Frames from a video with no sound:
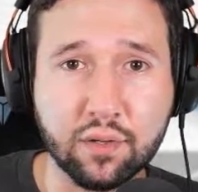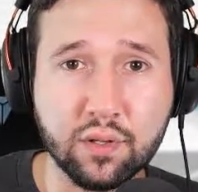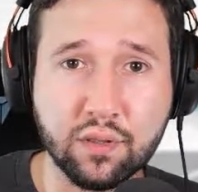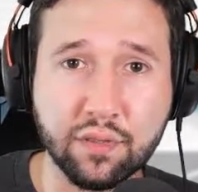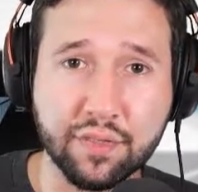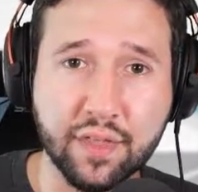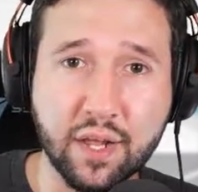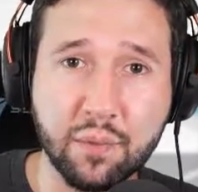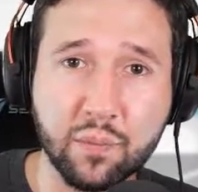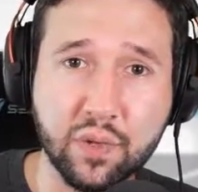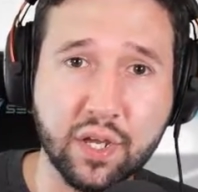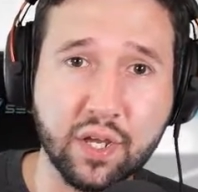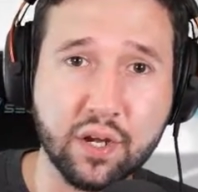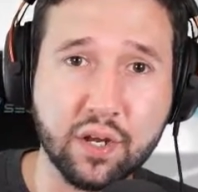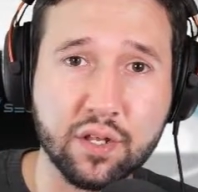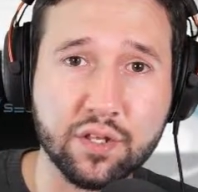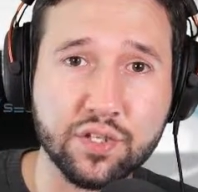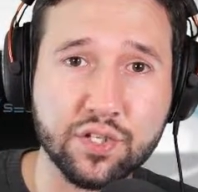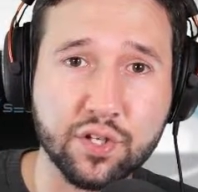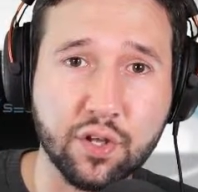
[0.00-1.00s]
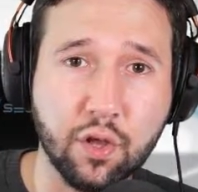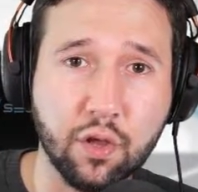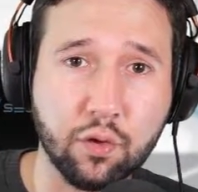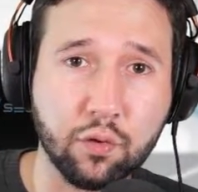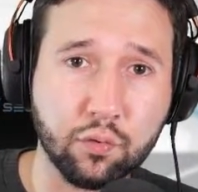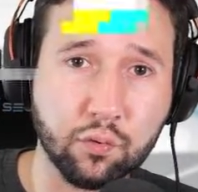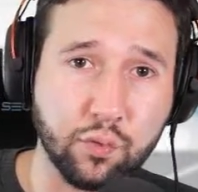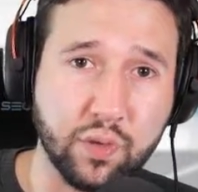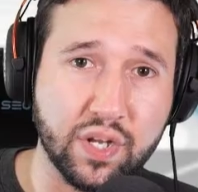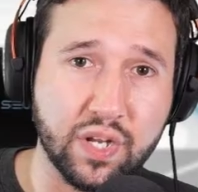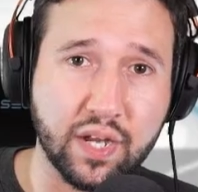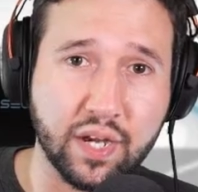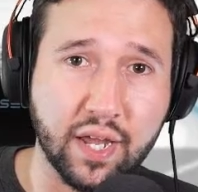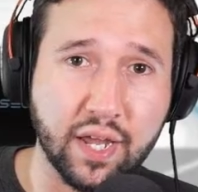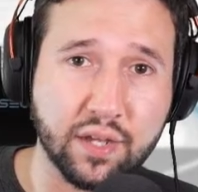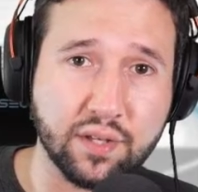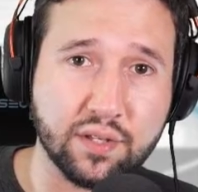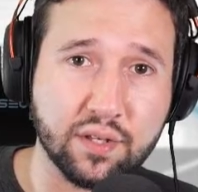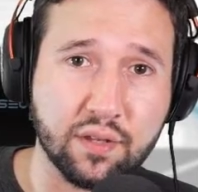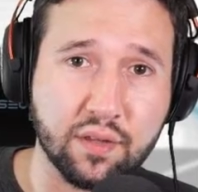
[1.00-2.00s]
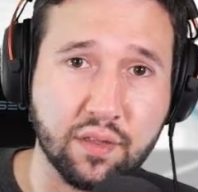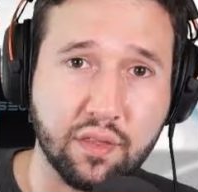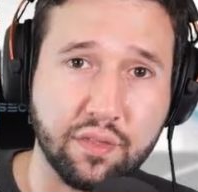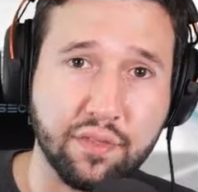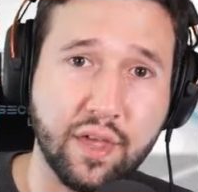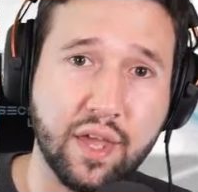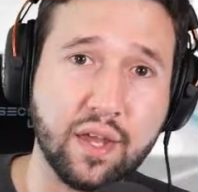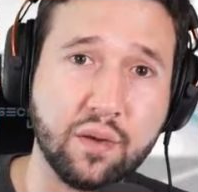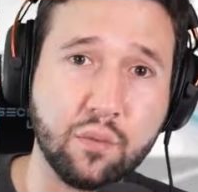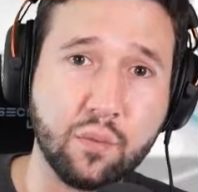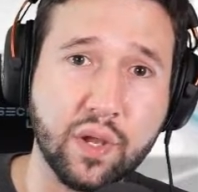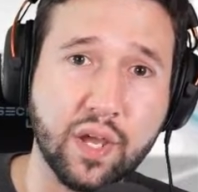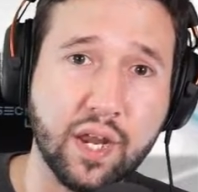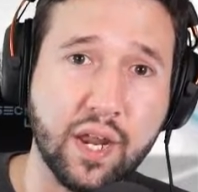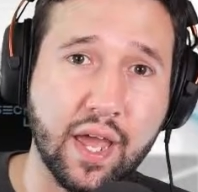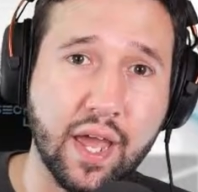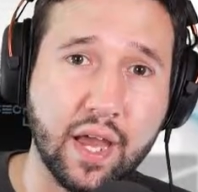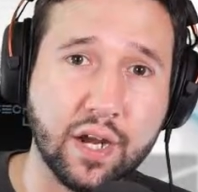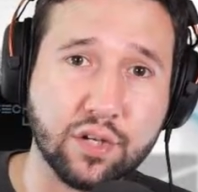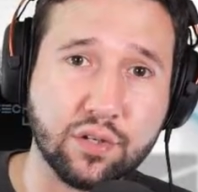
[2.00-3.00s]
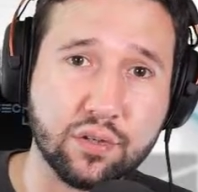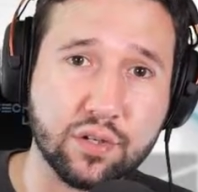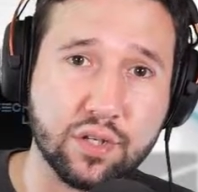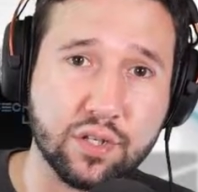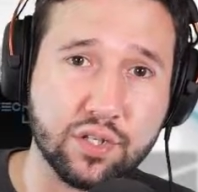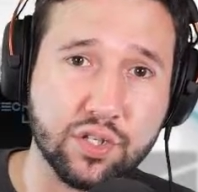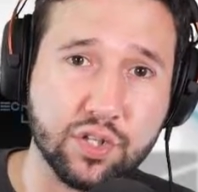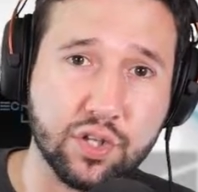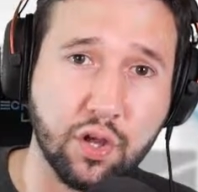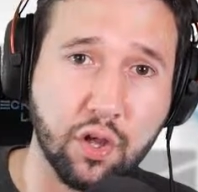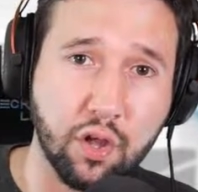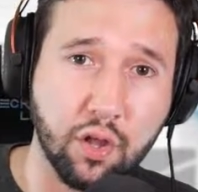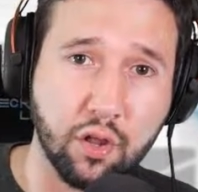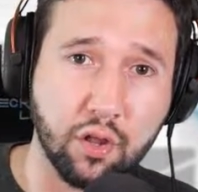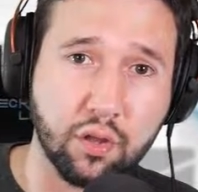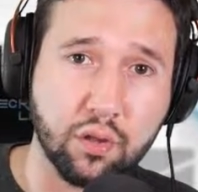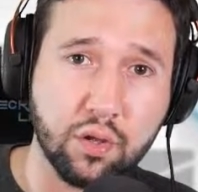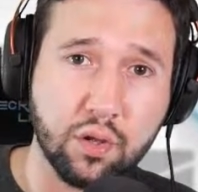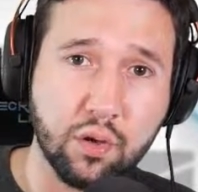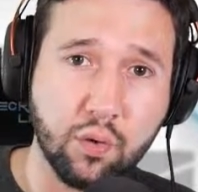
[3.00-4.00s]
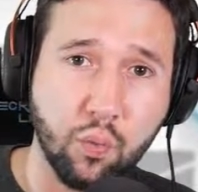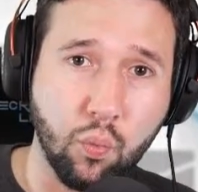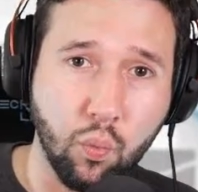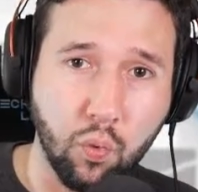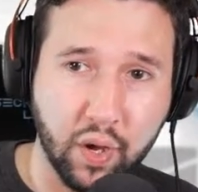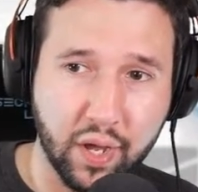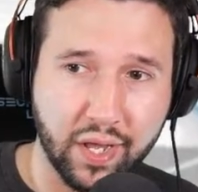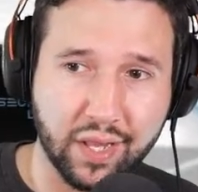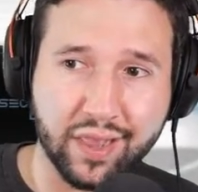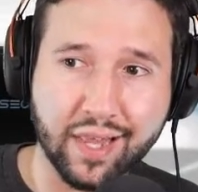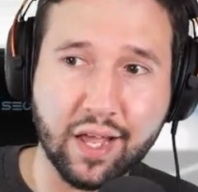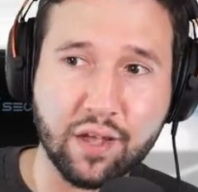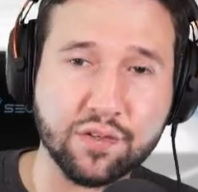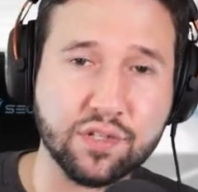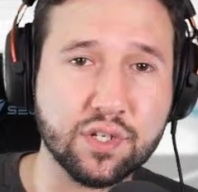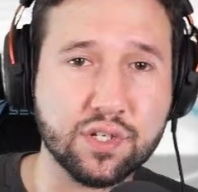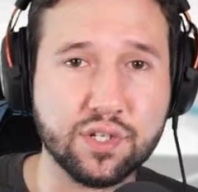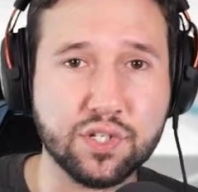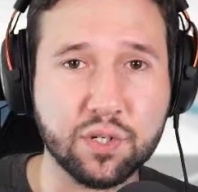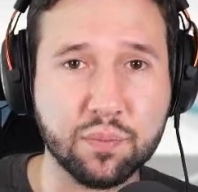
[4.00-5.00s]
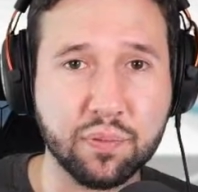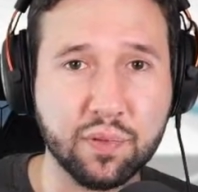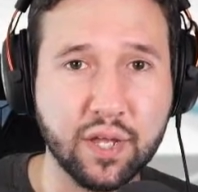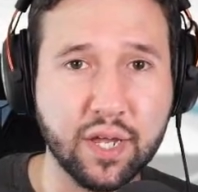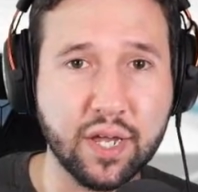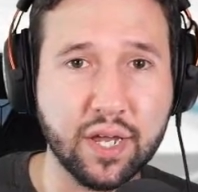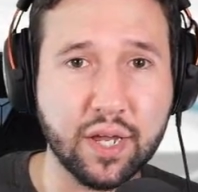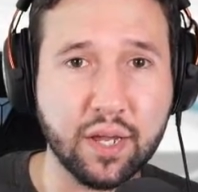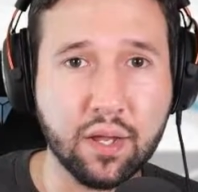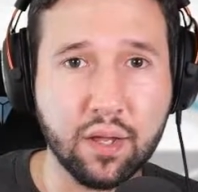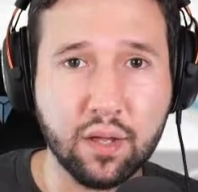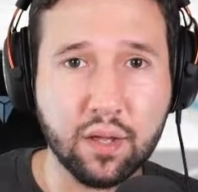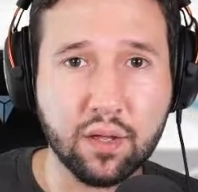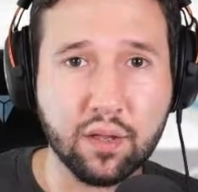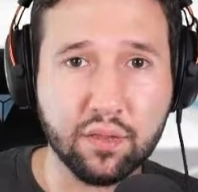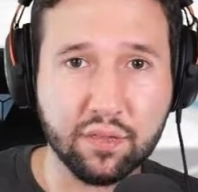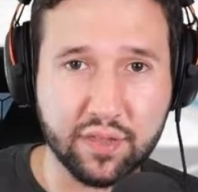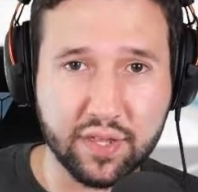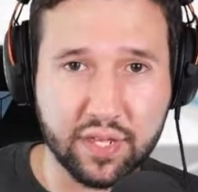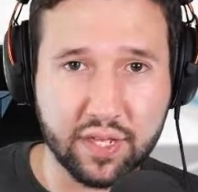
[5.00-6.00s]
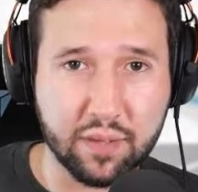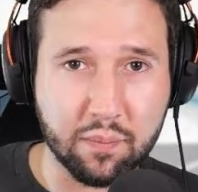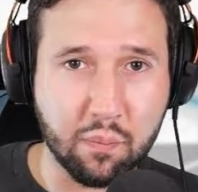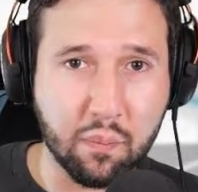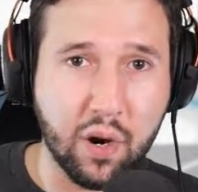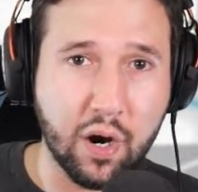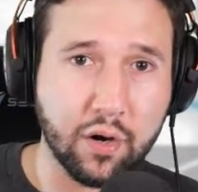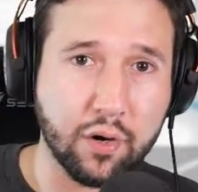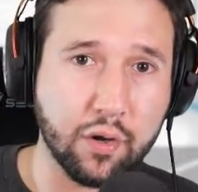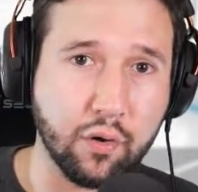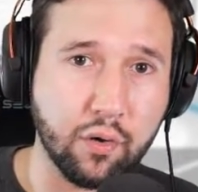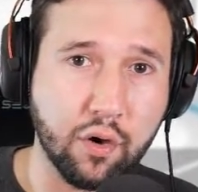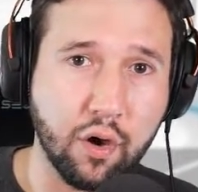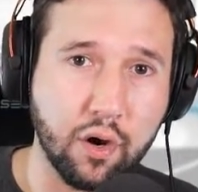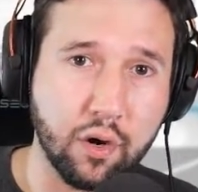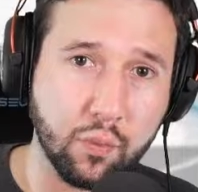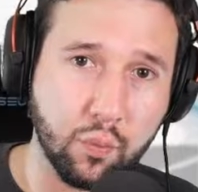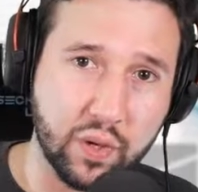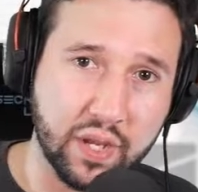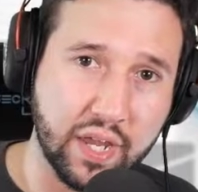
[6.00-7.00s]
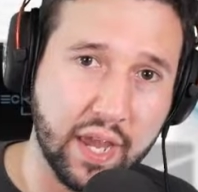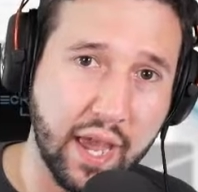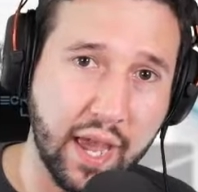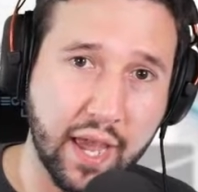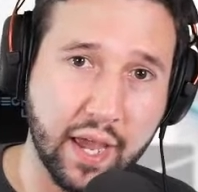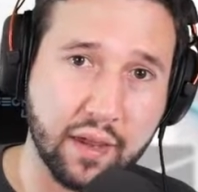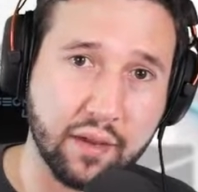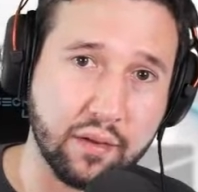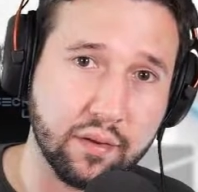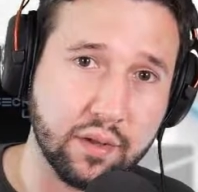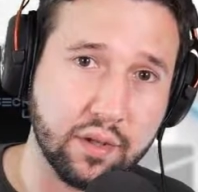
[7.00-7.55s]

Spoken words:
Then we got to install Reconnect. Then we got to actually install what allows us to play the Mario Kart Wii hack.